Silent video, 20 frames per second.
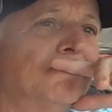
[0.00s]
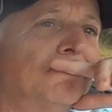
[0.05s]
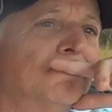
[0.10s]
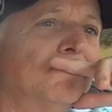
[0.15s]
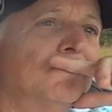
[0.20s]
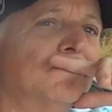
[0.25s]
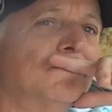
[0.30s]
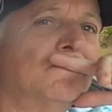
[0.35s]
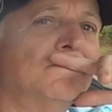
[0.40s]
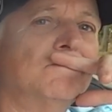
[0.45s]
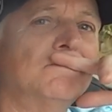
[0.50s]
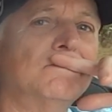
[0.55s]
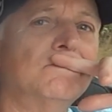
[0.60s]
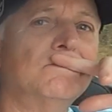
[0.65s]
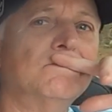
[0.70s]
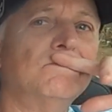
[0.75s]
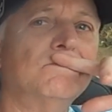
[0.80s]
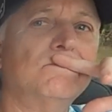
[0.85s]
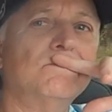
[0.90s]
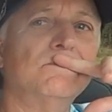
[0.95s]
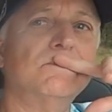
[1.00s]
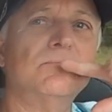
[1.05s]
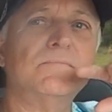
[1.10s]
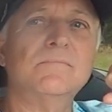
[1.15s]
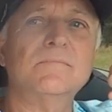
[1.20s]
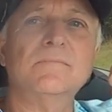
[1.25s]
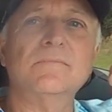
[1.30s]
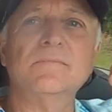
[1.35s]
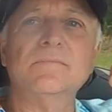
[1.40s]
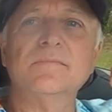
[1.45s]

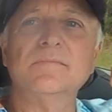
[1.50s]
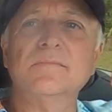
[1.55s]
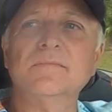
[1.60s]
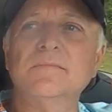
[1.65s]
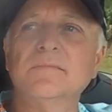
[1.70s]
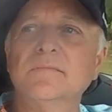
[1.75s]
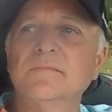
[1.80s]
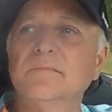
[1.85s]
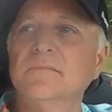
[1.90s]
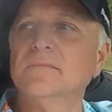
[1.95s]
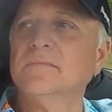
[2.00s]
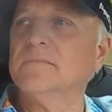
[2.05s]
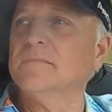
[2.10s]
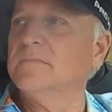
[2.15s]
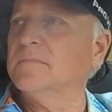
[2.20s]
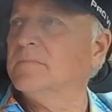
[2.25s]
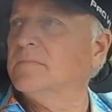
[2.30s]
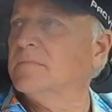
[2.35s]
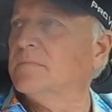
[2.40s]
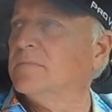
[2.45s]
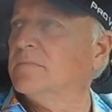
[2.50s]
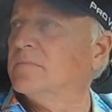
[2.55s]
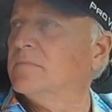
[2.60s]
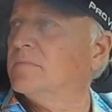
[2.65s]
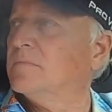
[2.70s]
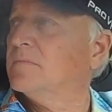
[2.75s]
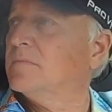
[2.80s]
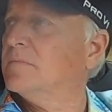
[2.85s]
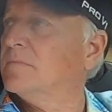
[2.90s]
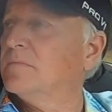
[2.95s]

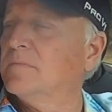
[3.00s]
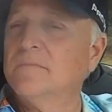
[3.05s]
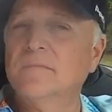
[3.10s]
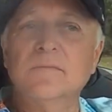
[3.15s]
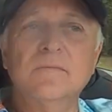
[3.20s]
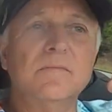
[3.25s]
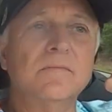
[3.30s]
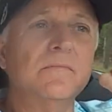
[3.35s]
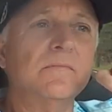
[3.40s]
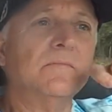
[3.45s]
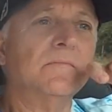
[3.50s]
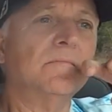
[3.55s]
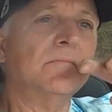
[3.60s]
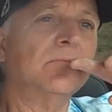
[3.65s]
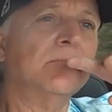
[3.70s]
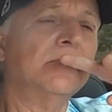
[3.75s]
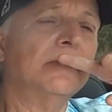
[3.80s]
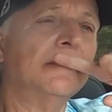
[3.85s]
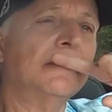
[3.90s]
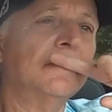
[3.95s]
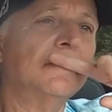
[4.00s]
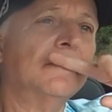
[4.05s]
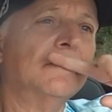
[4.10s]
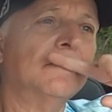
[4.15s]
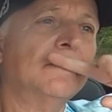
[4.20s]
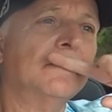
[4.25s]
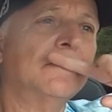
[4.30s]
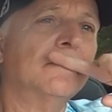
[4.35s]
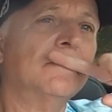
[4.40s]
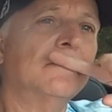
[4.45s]

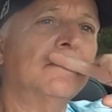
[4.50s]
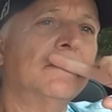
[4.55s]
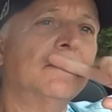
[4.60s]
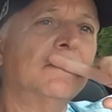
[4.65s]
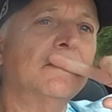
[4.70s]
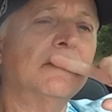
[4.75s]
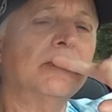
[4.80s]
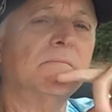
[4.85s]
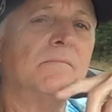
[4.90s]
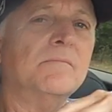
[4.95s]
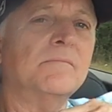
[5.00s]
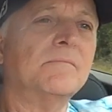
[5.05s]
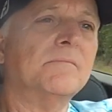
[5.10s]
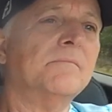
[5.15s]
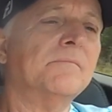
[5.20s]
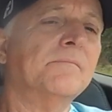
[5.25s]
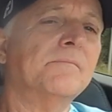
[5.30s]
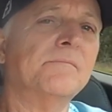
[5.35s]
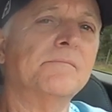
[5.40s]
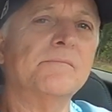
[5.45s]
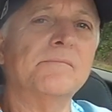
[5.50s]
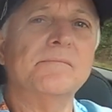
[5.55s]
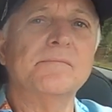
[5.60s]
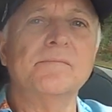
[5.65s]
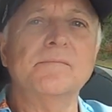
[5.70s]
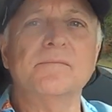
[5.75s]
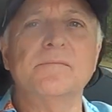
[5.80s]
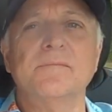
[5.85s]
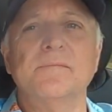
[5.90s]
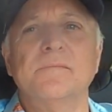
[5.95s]

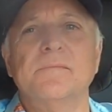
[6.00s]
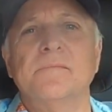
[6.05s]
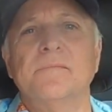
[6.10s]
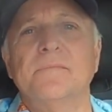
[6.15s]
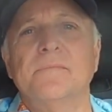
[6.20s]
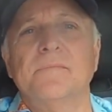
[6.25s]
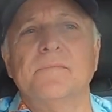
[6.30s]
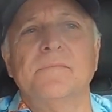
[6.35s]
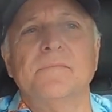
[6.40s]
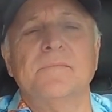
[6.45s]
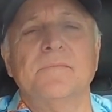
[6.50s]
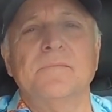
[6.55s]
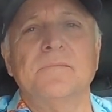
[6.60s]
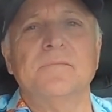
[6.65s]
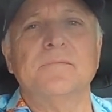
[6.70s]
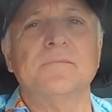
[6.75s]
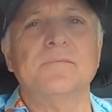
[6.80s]
(silent)